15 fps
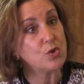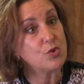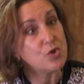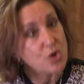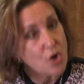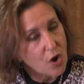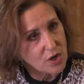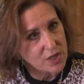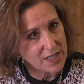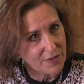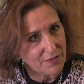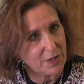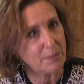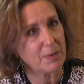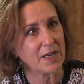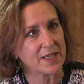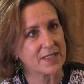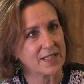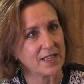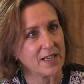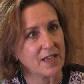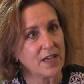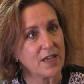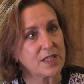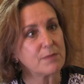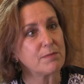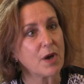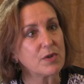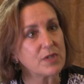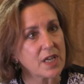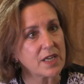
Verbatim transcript: do not have the ability to mount